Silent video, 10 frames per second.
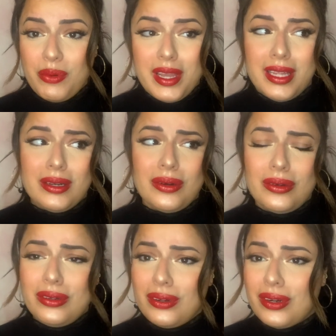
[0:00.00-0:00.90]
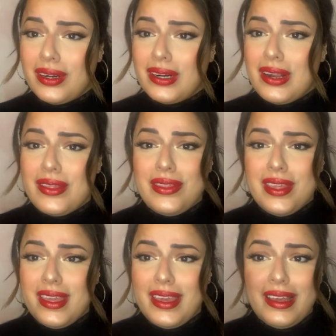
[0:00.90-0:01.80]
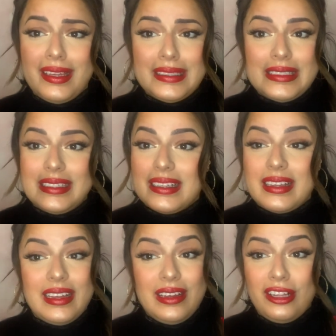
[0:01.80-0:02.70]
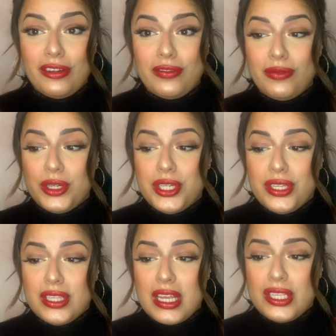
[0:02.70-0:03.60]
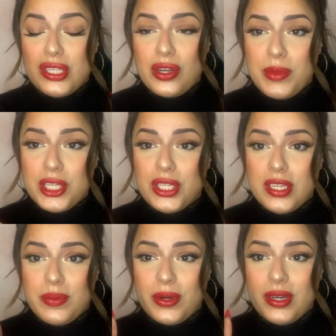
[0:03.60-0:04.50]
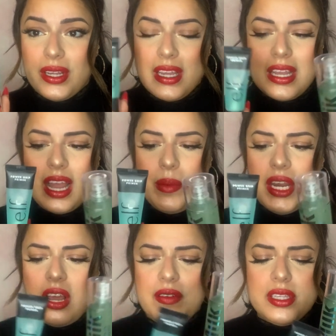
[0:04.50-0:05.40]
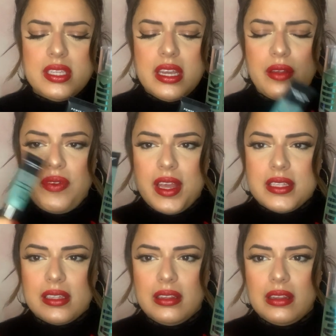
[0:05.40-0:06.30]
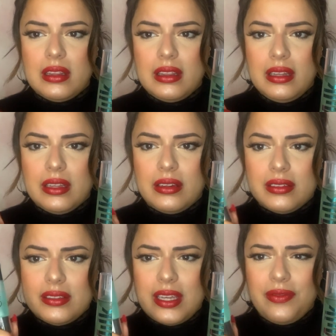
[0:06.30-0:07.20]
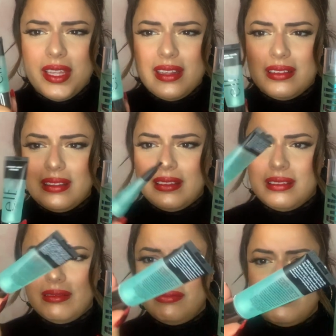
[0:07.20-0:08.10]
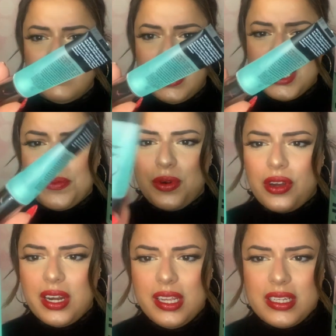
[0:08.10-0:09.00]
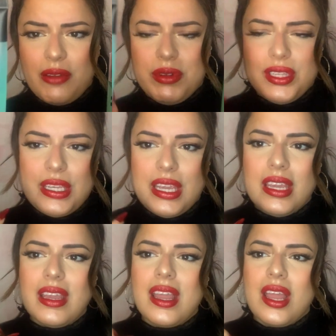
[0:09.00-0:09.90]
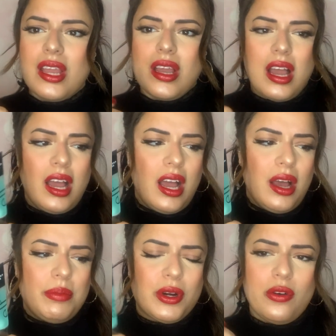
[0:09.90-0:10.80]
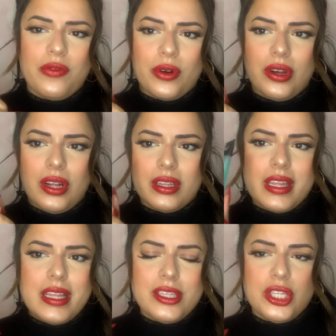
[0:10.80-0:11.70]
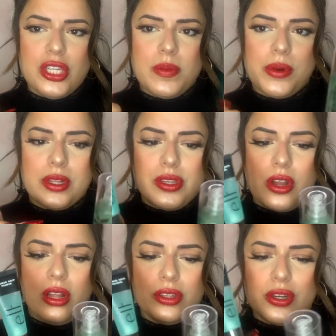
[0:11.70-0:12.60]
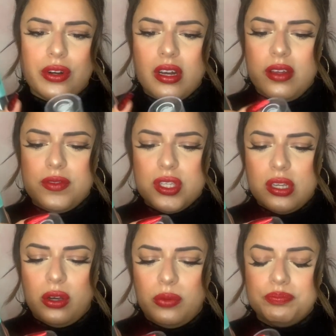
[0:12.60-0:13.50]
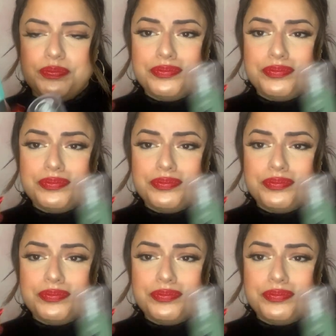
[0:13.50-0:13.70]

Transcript: win or the elf, which is so much cheaper? I mean, obviously elf has a little, definitely a less product, I would say. But overall, it is the cheaper alternative. So